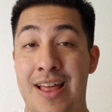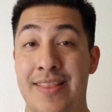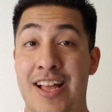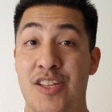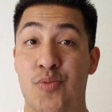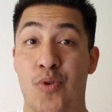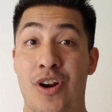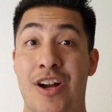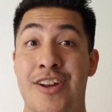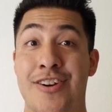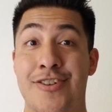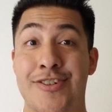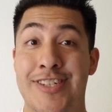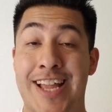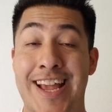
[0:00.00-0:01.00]
That's where
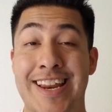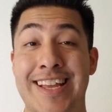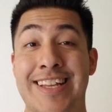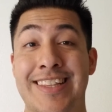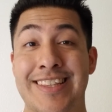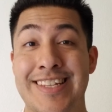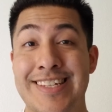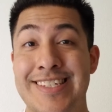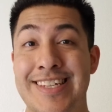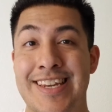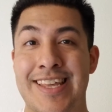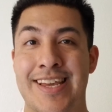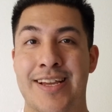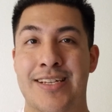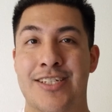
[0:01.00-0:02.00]
understanding and
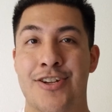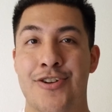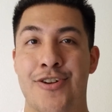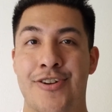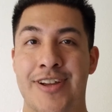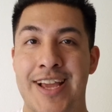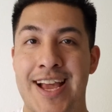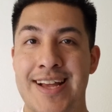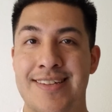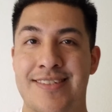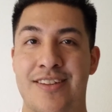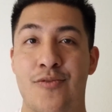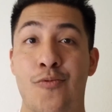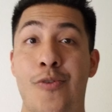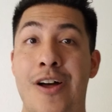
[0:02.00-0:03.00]
listening to your guests
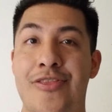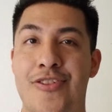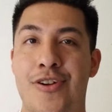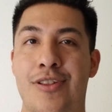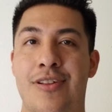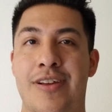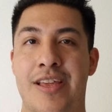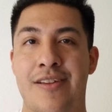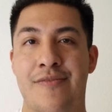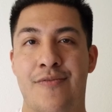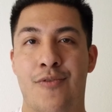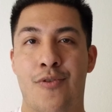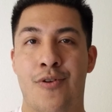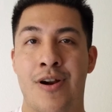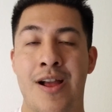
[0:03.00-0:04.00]
and what they're looking
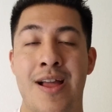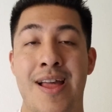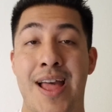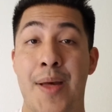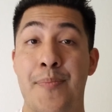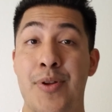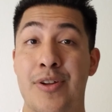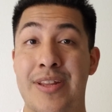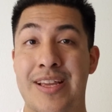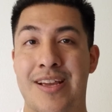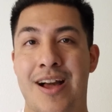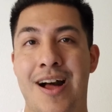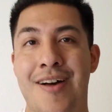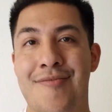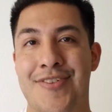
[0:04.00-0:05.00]
for and building
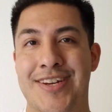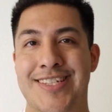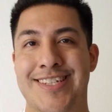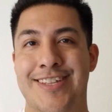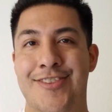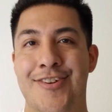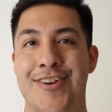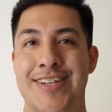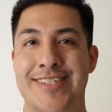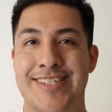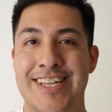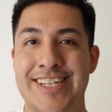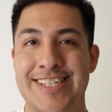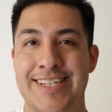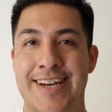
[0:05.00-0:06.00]
confidence in their
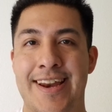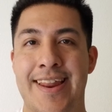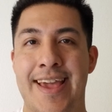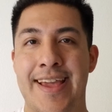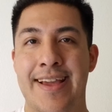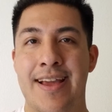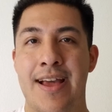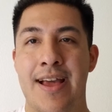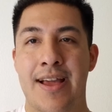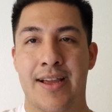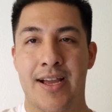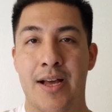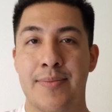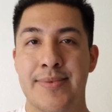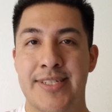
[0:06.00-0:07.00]
decision today
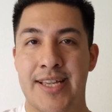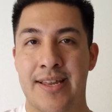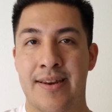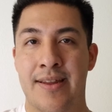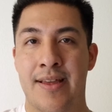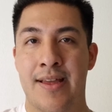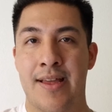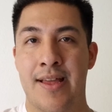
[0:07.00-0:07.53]
comes in.